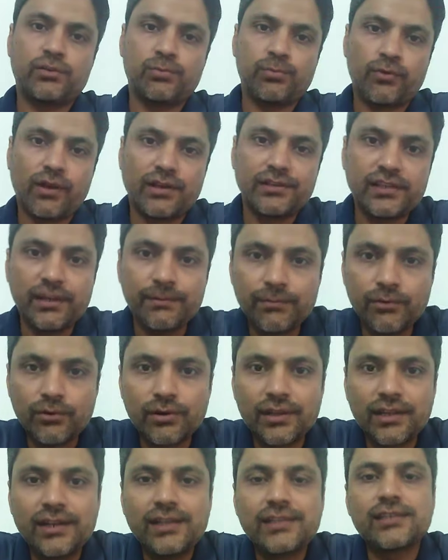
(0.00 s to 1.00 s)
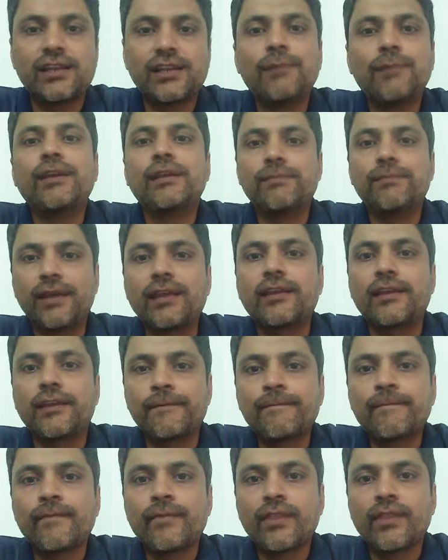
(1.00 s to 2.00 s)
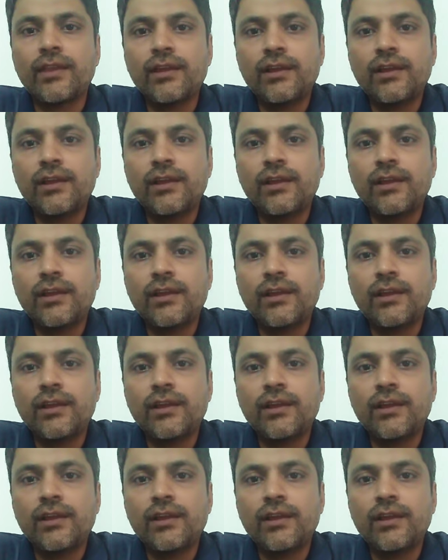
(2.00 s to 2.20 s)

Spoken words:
Supervisory Board in Islamic banking?